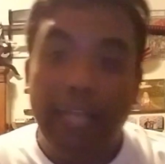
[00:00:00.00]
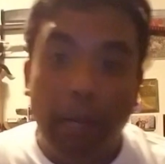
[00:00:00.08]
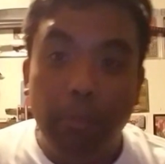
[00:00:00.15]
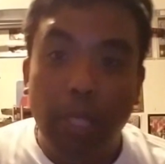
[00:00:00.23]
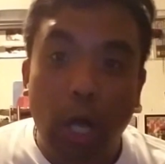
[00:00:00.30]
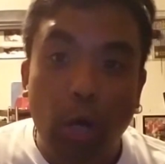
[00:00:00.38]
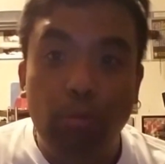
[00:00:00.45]

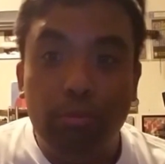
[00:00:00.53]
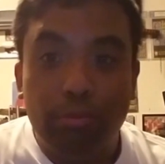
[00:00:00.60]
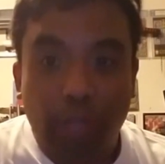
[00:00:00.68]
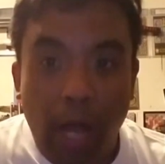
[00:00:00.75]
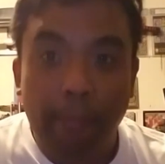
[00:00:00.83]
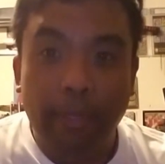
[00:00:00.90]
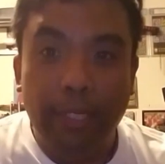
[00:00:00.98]
down below.
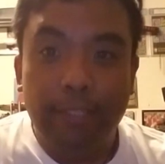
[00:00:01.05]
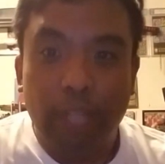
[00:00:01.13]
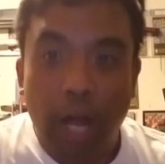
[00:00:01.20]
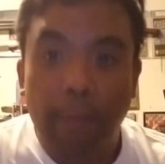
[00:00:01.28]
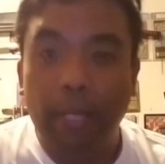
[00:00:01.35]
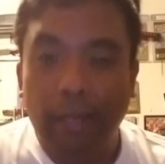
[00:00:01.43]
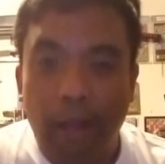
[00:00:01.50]
Comment.
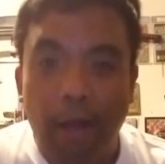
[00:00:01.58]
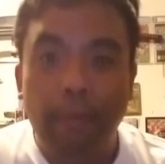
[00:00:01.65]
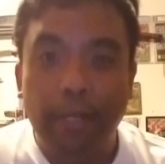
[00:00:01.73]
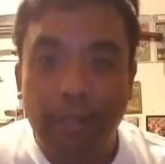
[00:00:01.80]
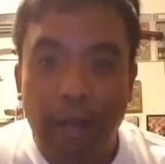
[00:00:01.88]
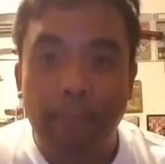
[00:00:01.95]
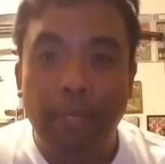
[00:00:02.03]

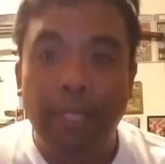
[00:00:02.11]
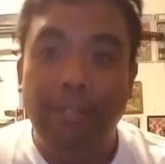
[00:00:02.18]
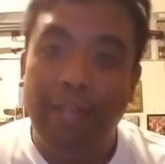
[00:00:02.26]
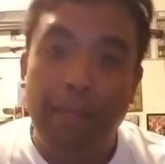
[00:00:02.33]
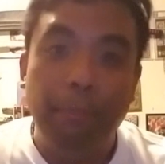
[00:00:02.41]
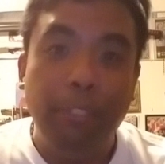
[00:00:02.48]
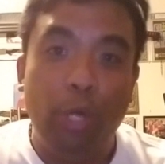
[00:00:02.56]

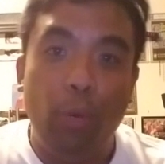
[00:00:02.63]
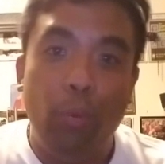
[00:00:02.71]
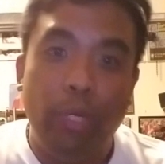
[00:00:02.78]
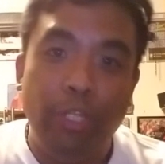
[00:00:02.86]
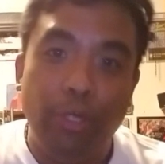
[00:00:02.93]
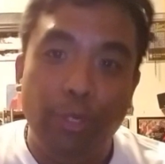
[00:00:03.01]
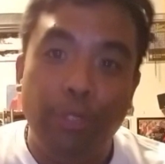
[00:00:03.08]
Let me know
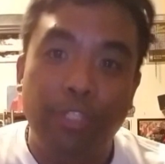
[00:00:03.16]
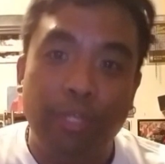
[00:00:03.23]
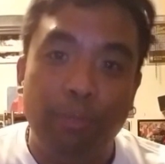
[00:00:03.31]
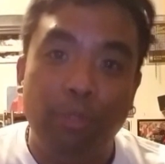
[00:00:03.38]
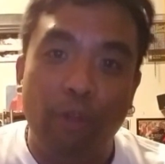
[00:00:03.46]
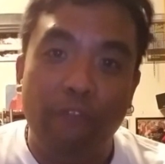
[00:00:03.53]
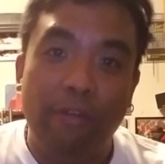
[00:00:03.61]
what
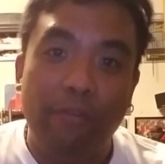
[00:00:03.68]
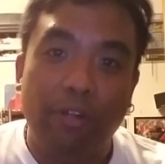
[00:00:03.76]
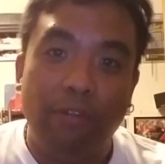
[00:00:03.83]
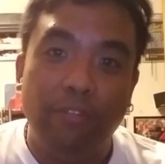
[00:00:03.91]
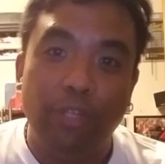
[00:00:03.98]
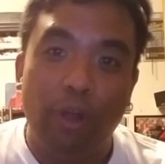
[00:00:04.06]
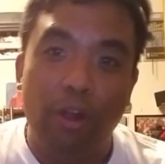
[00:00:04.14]
some of your favorite
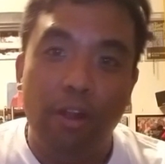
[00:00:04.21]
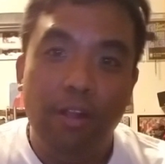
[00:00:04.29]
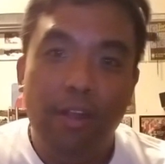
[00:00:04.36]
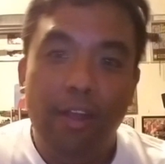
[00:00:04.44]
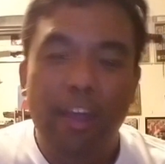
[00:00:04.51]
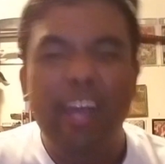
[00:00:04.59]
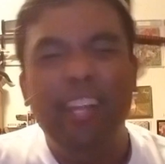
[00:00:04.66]
covers are,
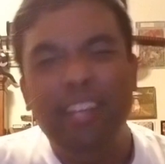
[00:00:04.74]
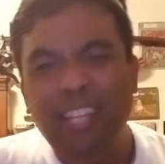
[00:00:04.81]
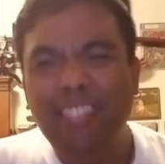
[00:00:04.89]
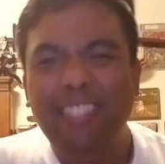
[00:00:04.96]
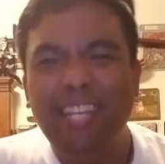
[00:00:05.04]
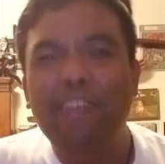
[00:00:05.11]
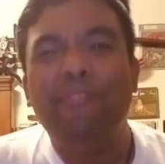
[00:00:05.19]
and
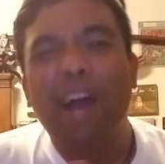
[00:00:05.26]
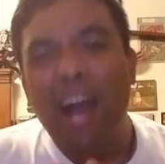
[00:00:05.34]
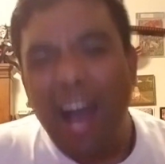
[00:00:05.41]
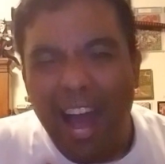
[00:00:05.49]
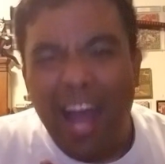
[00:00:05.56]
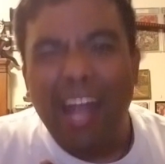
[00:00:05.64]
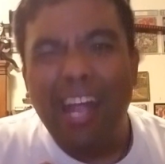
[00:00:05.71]
let's see
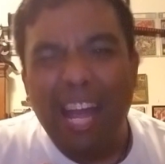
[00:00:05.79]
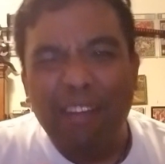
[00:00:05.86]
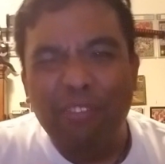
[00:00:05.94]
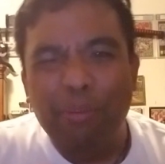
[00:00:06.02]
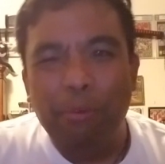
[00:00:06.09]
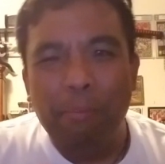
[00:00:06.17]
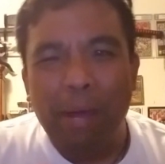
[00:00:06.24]
if I
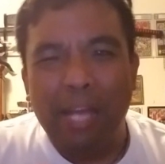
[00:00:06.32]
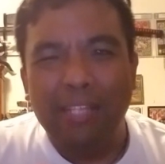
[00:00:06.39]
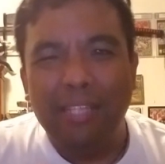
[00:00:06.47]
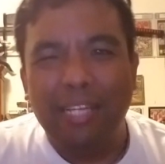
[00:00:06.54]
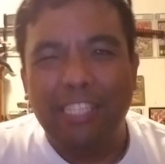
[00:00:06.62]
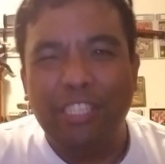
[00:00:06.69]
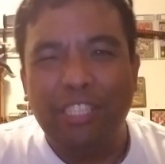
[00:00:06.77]
have them in my
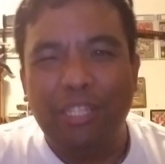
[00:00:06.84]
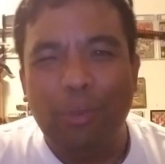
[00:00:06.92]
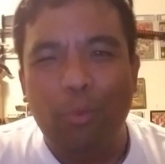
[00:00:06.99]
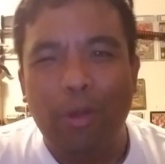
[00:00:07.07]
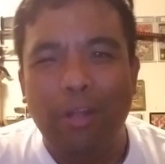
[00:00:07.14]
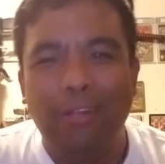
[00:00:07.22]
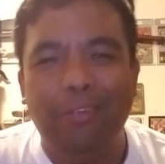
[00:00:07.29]
collection
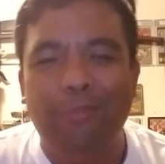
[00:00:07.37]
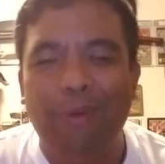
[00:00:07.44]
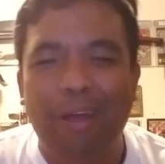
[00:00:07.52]
somewhere at